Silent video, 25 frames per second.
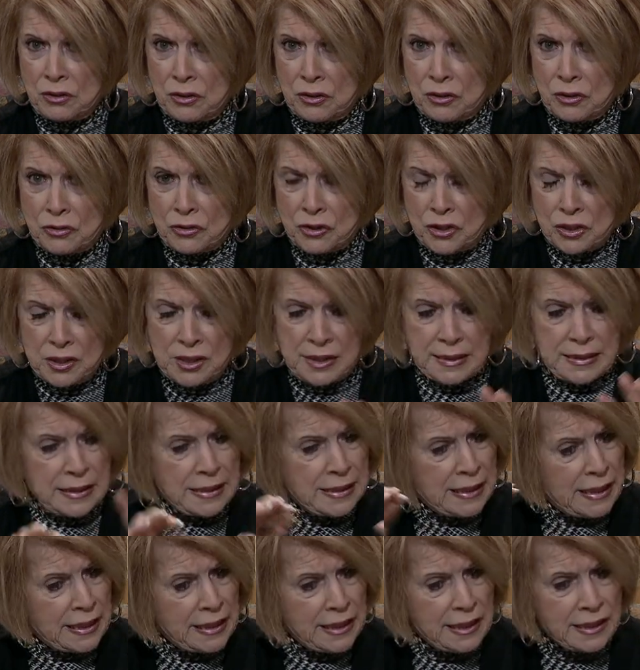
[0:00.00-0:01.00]
you just
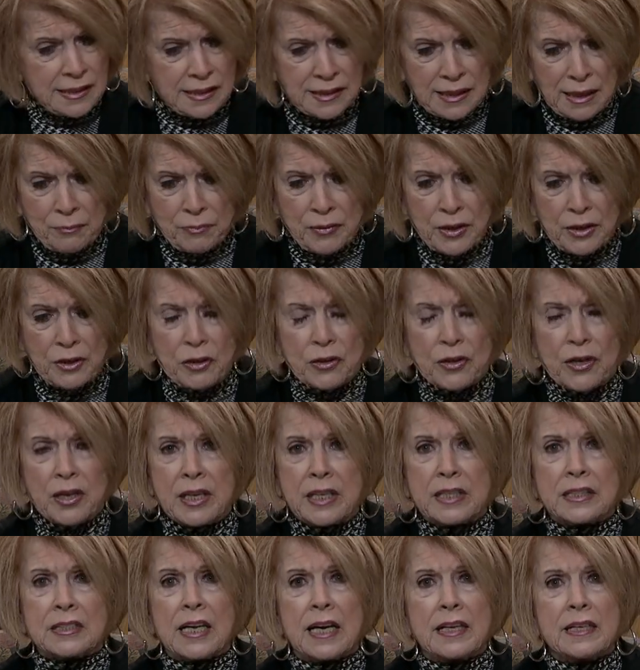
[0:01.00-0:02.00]
needed something you could
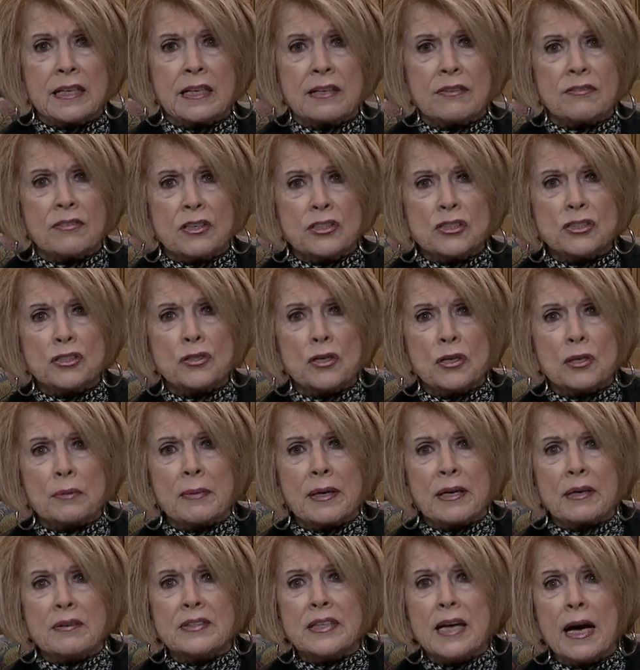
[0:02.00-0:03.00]
get done in a very short
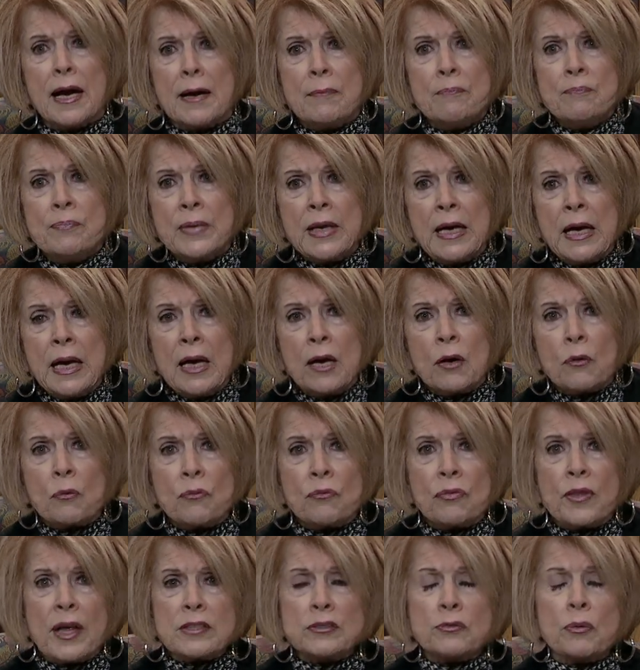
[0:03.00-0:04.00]
amount of time,
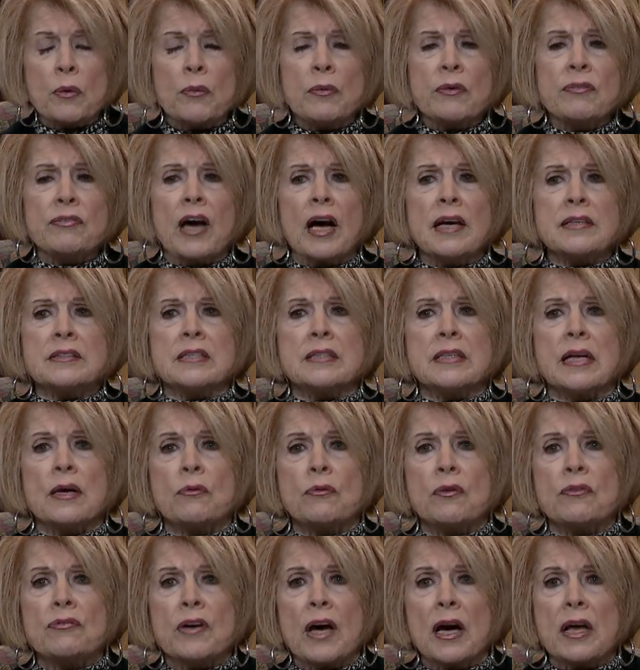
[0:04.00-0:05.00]
that's what we've got today.
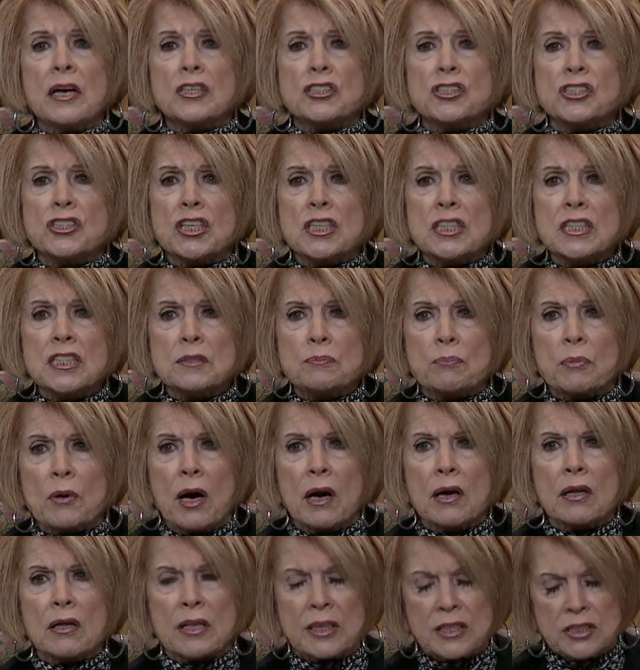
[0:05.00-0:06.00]
We've got a cheese
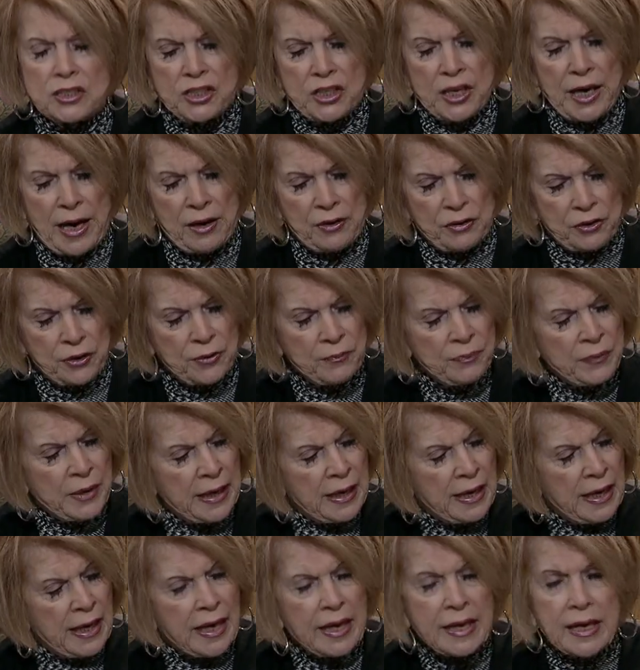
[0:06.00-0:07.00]
broccoli chowder,
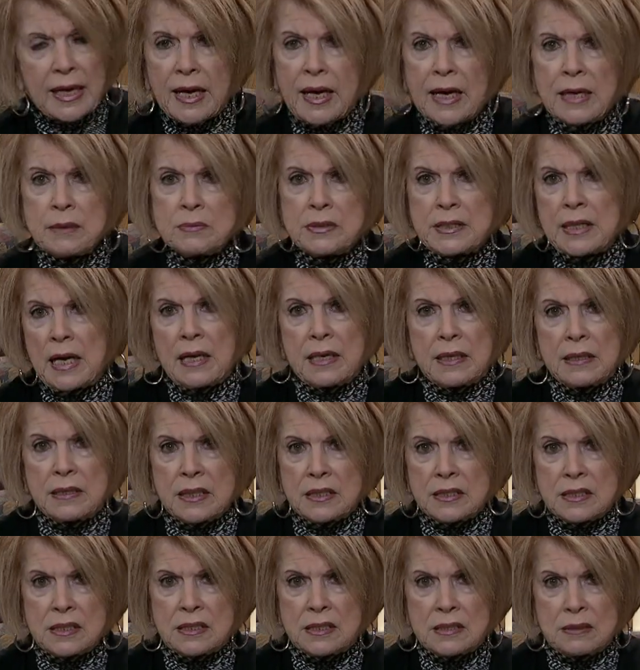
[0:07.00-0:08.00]
and it comes out of
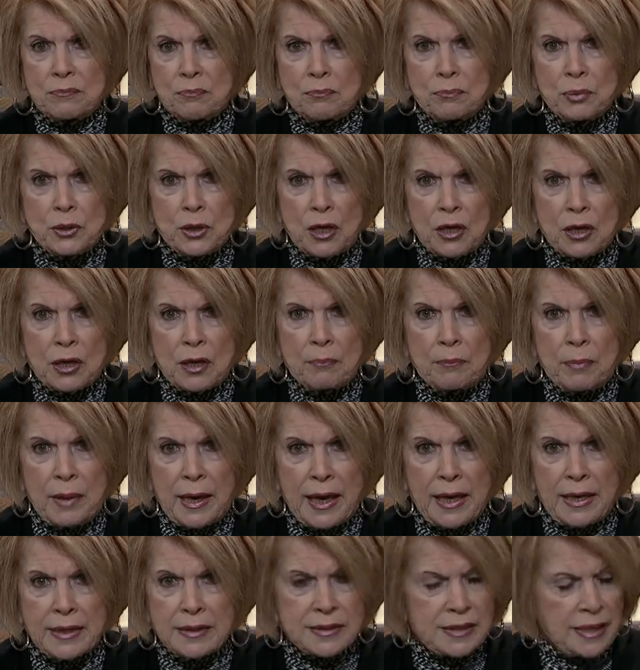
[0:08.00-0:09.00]
this book
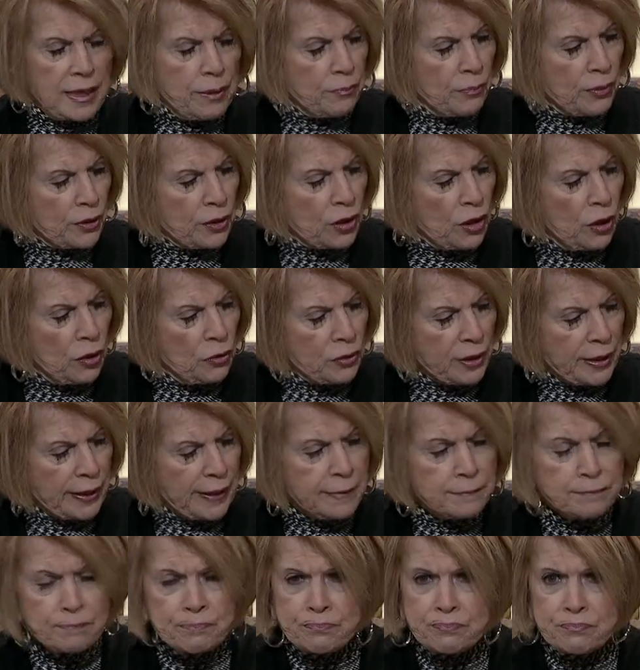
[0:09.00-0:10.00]
by Deborah
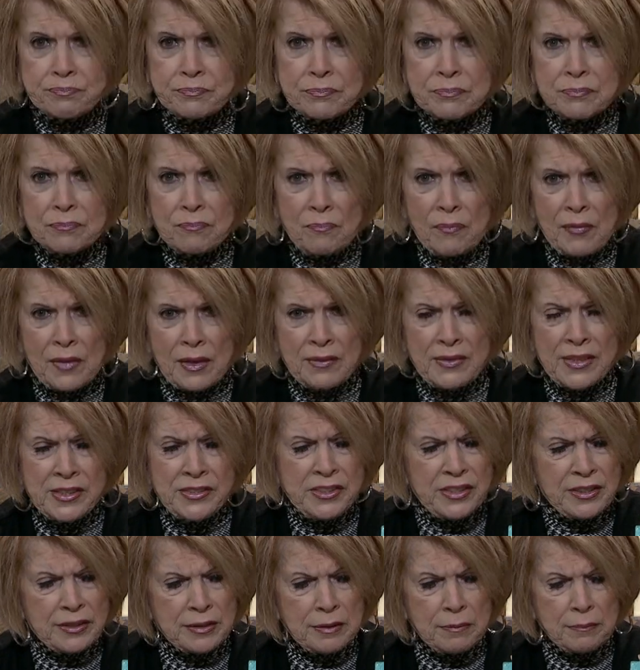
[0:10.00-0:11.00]
Cody.
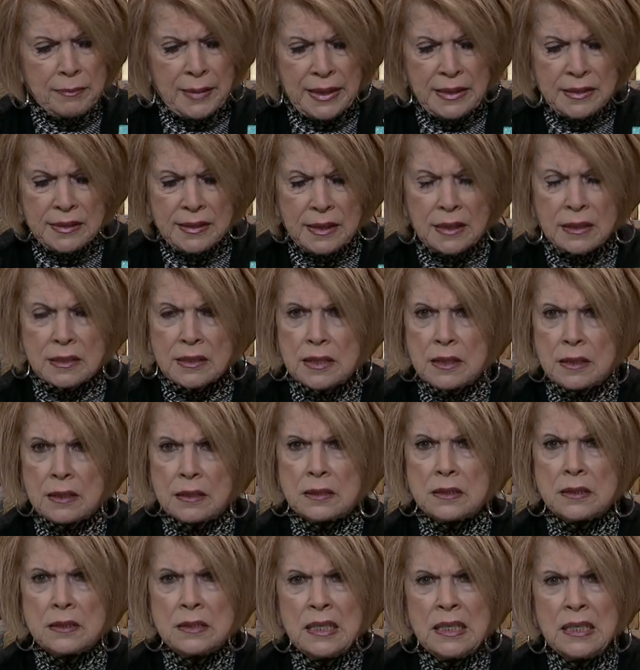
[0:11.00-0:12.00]
This is an amazing
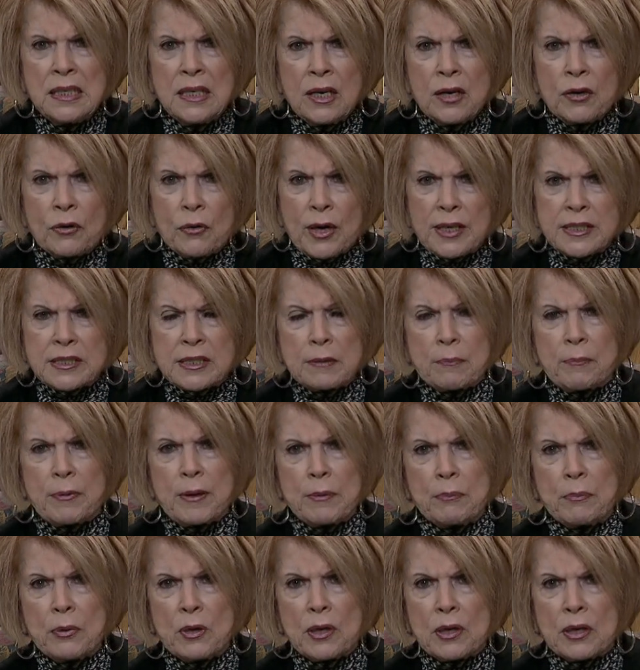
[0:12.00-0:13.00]
little
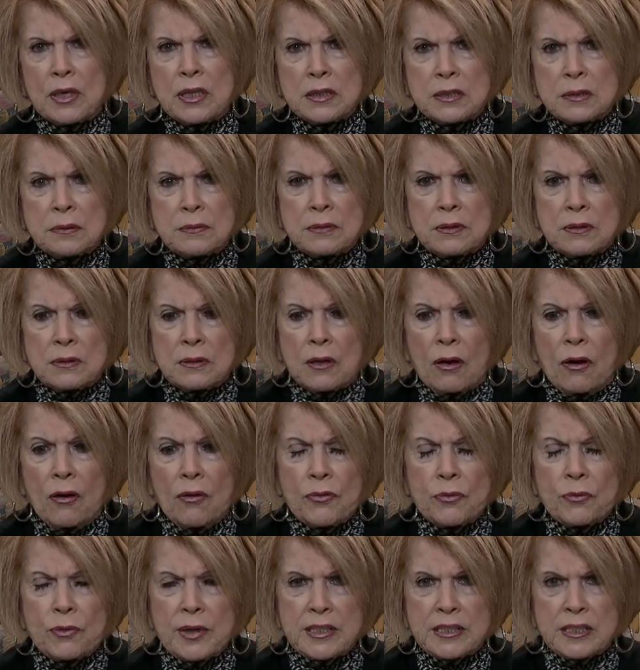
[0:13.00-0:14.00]
recipe book, because all
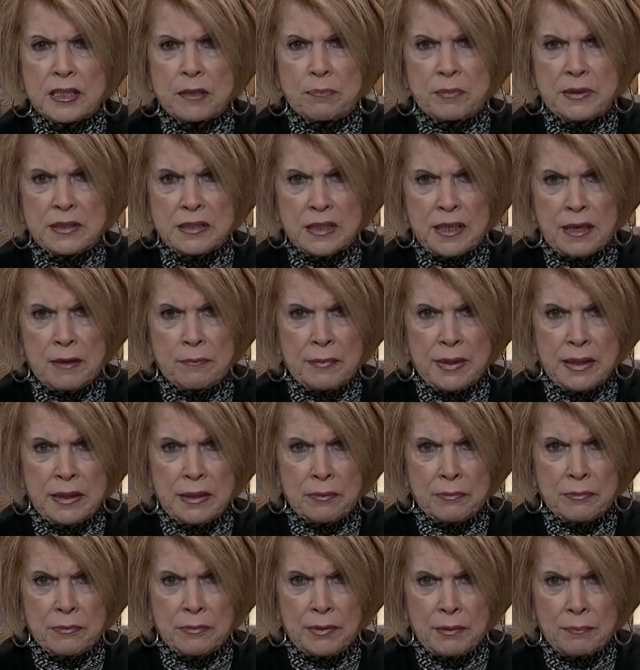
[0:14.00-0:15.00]
the recipes come in
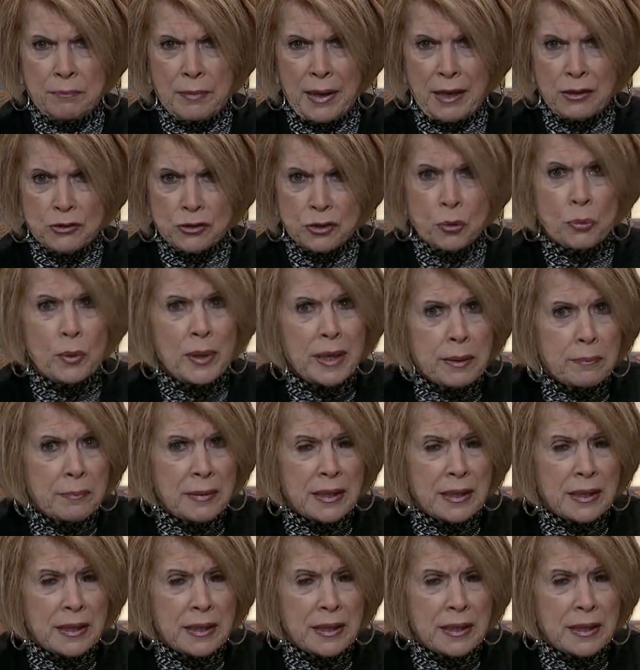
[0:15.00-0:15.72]
about 20